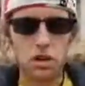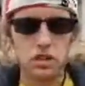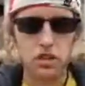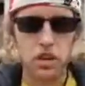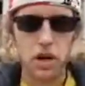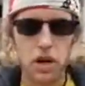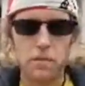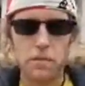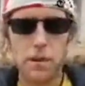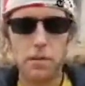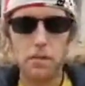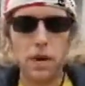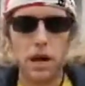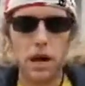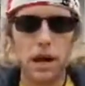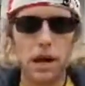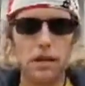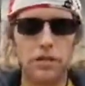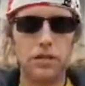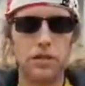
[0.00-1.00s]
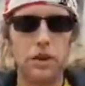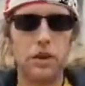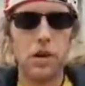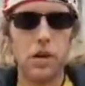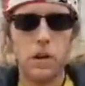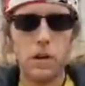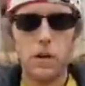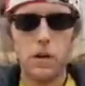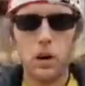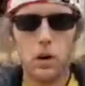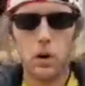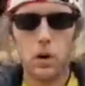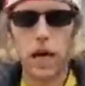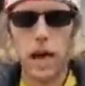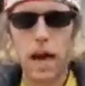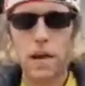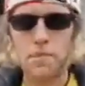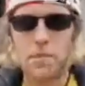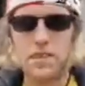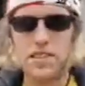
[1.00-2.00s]
shall be passed. No
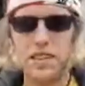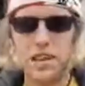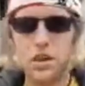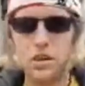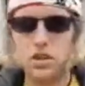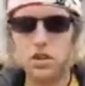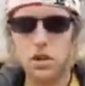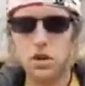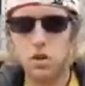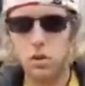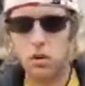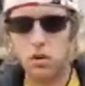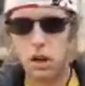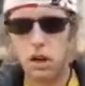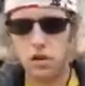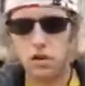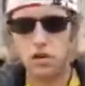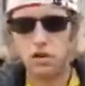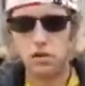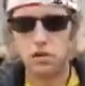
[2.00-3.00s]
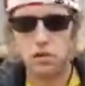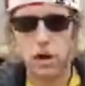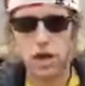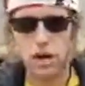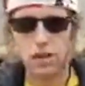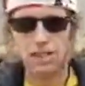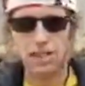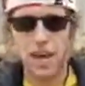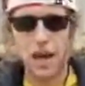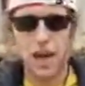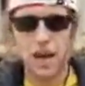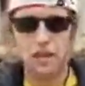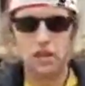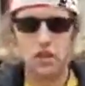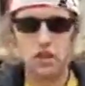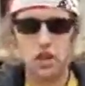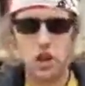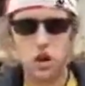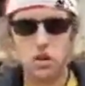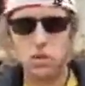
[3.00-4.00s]
capitation or other direct tax
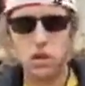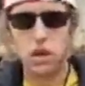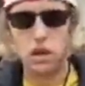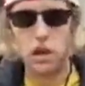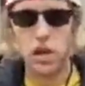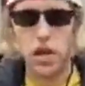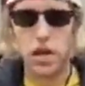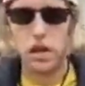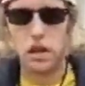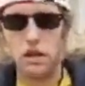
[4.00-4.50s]
shall be laid